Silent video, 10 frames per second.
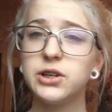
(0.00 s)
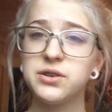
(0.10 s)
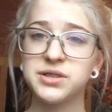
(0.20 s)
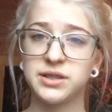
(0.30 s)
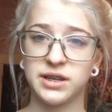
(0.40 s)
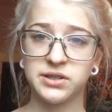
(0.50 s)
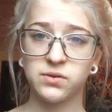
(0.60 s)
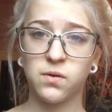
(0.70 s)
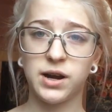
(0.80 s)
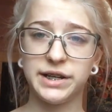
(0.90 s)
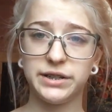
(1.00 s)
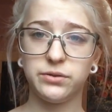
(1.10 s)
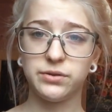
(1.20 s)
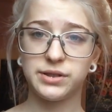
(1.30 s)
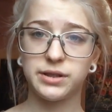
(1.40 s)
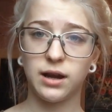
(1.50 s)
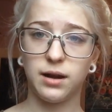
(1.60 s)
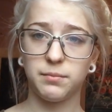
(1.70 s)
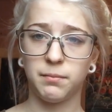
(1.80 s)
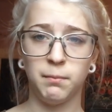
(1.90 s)
used this or I used
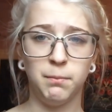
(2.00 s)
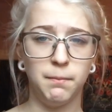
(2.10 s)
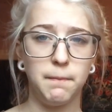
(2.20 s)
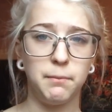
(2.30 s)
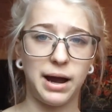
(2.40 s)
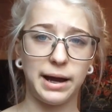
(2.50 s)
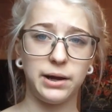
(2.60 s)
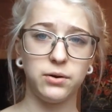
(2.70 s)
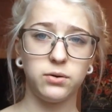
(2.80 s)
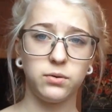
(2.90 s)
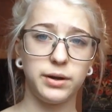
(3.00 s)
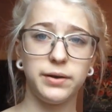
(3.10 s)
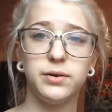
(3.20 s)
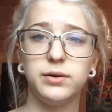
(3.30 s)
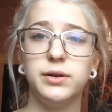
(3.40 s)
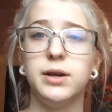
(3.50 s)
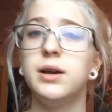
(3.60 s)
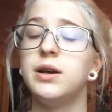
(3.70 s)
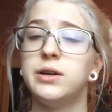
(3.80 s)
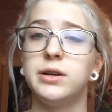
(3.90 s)
bio oil.
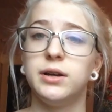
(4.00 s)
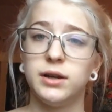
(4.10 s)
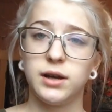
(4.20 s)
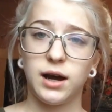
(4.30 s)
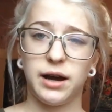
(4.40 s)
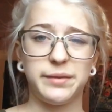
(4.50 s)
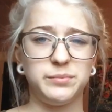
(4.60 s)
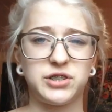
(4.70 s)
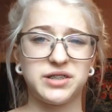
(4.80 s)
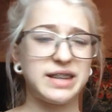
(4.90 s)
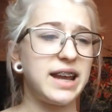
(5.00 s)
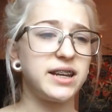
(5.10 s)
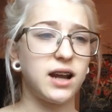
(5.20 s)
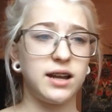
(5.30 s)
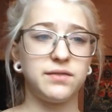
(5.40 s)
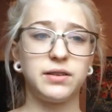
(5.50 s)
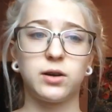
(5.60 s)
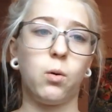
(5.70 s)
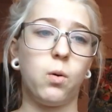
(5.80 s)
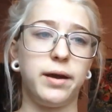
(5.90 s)
Just any kind of like
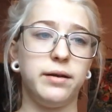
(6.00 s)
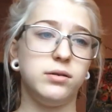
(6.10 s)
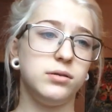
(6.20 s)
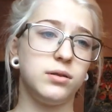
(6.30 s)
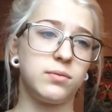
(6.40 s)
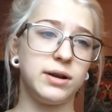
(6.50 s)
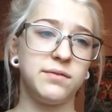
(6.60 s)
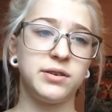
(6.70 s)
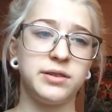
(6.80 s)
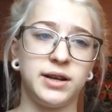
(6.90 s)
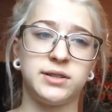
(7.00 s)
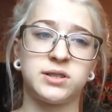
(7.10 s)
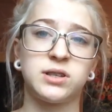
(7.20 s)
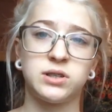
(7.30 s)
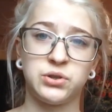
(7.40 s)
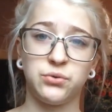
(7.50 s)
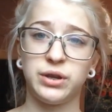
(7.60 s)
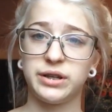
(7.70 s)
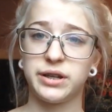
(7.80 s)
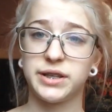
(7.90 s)
oil or whatever that's
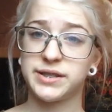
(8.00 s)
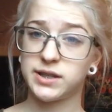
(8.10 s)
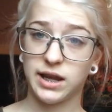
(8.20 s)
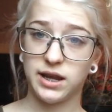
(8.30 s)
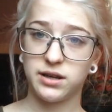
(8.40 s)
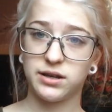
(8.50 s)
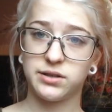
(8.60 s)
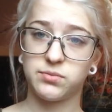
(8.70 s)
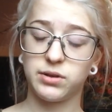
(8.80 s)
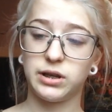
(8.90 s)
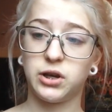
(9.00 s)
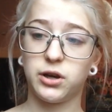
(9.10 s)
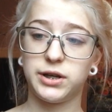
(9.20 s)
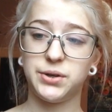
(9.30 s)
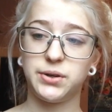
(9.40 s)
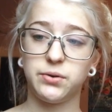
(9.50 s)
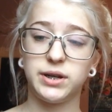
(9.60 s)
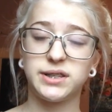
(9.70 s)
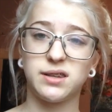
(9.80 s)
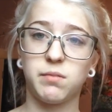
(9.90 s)
soothing to the skin is really good. You do
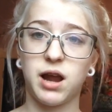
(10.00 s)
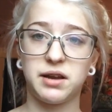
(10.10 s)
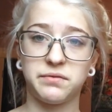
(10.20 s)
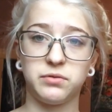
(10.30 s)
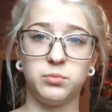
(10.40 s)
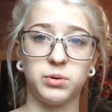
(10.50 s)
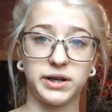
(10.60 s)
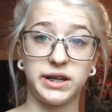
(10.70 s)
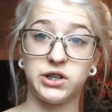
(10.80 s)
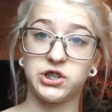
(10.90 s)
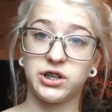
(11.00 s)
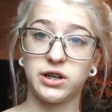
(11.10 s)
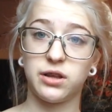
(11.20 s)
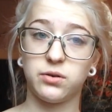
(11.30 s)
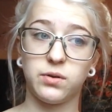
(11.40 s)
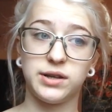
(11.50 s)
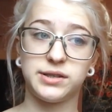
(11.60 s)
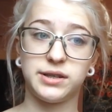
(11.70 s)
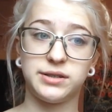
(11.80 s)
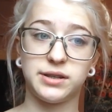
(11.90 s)
need some kind of lubrication, otherwise
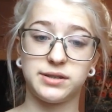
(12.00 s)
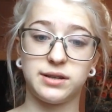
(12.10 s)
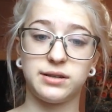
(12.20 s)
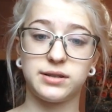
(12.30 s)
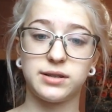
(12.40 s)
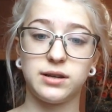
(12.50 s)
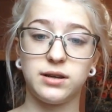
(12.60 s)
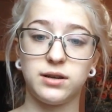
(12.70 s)
it doesn't